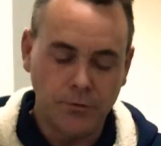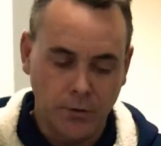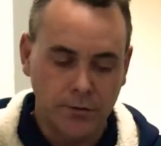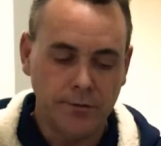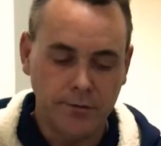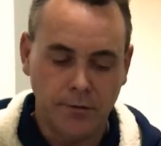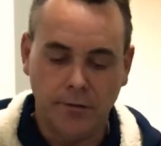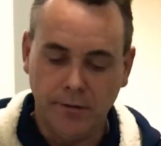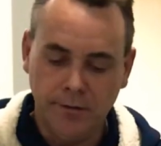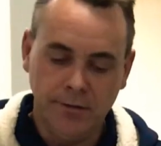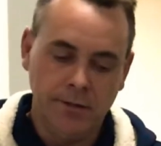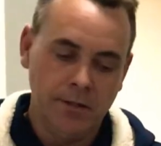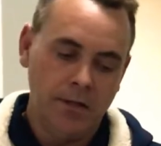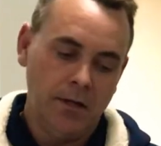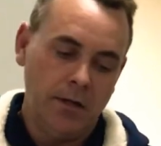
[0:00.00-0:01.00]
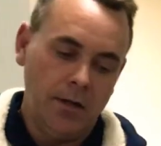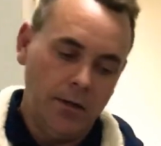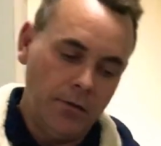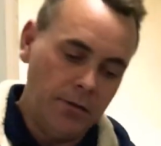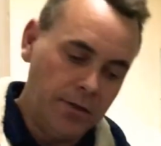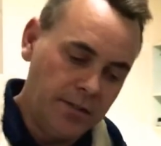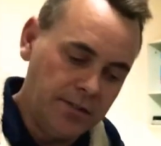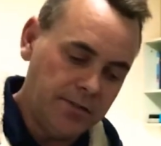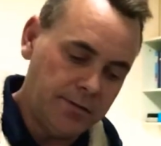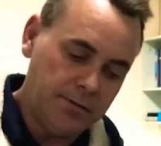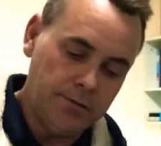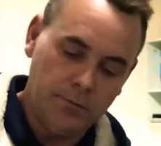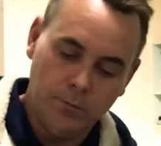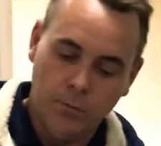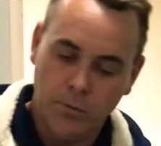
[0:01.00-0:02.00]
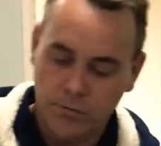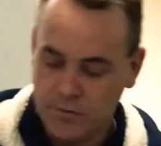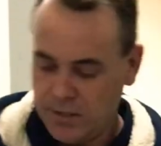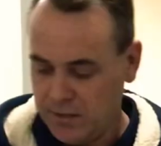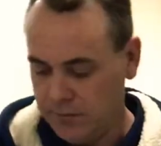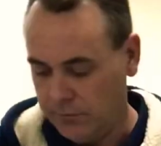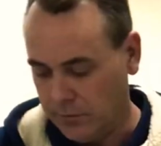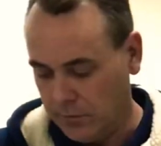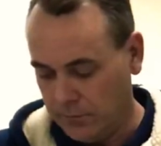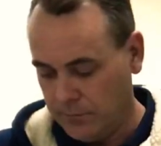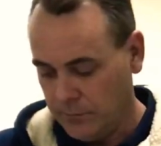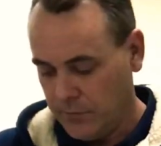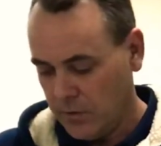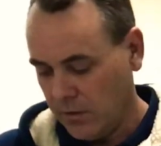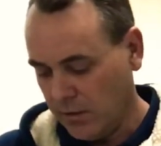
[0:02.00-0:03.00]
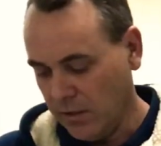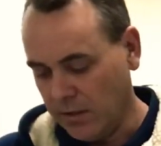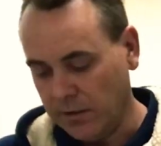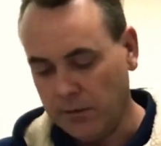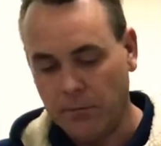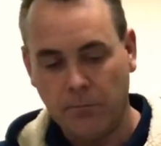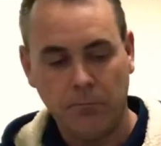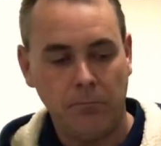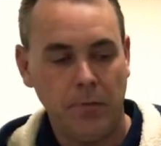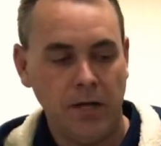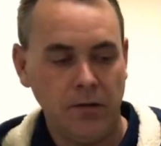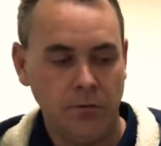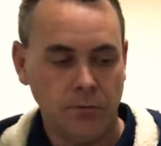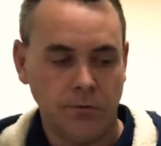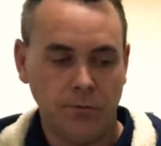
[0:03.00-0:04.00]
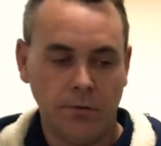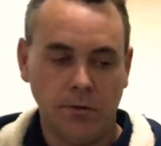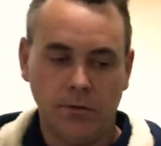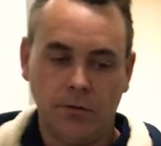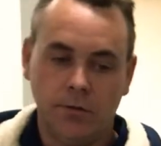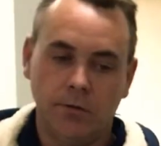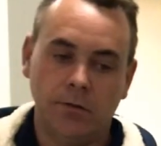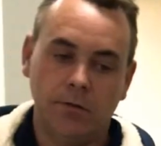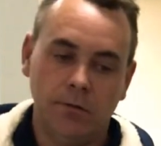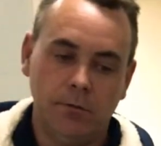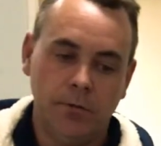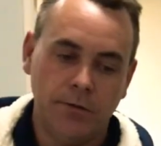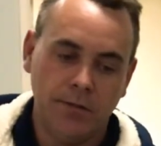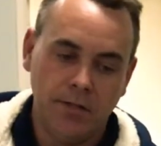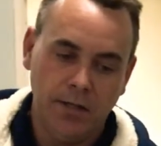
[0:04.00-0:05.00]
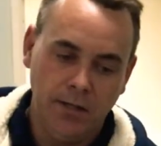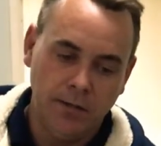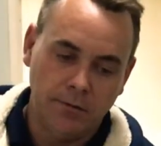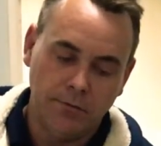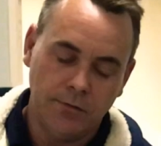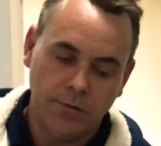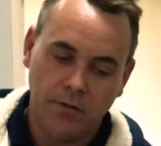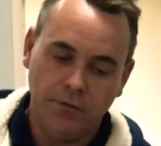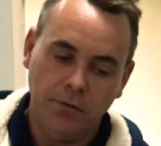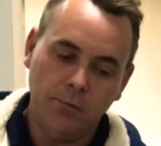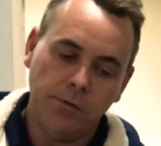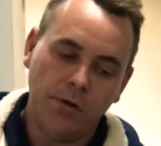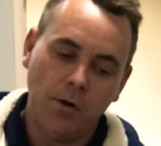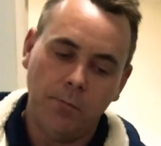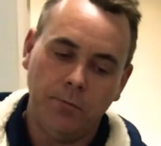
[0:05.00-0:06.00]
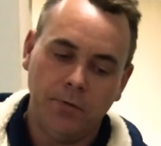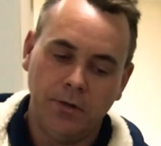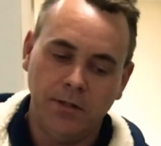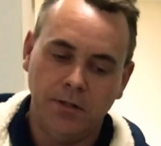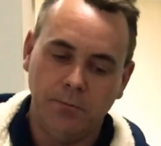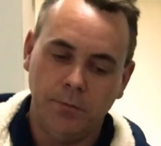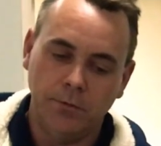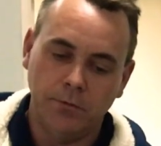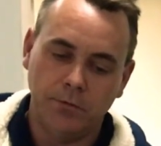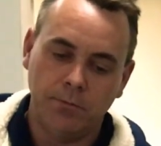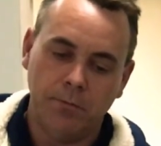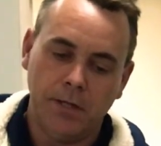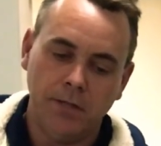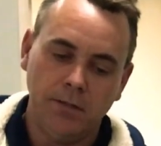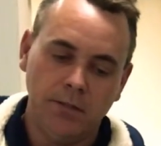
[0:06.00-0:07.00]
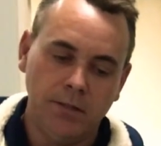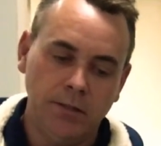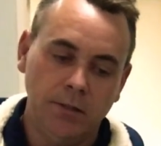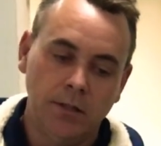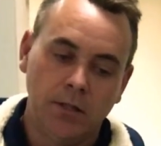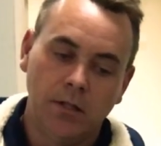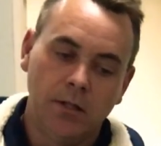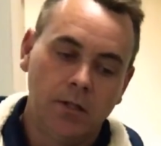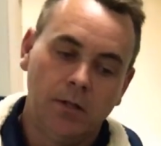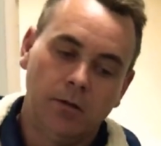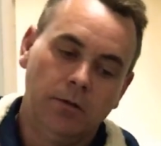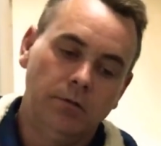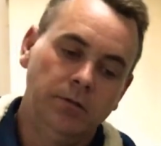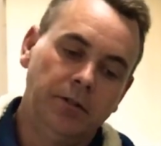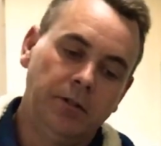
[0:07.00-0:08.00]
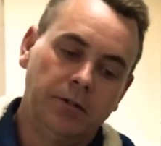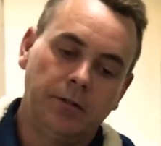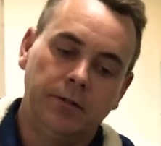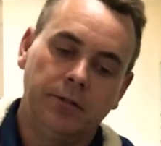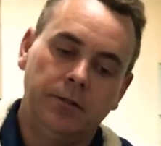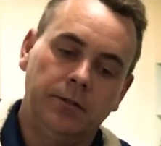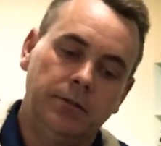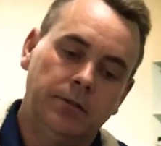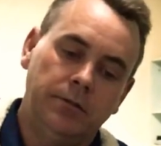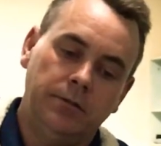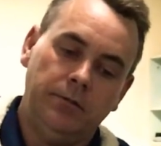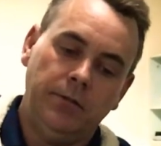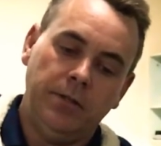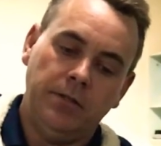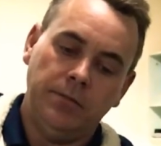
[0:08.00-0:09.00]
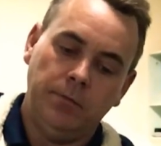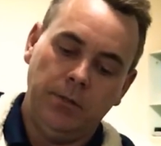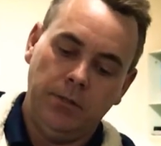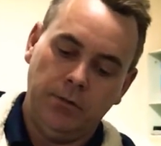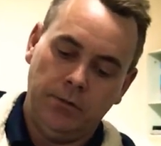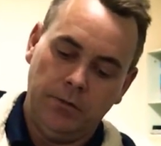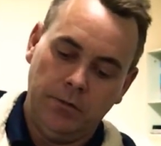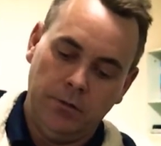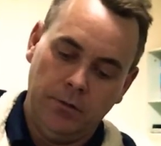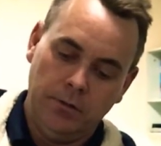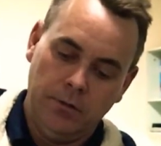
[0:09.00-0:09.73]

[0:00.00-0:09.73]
don't know, this will save you. Okay, manual switch, once again. So if you want to operate the bilge manually, all you got to do is flick your switch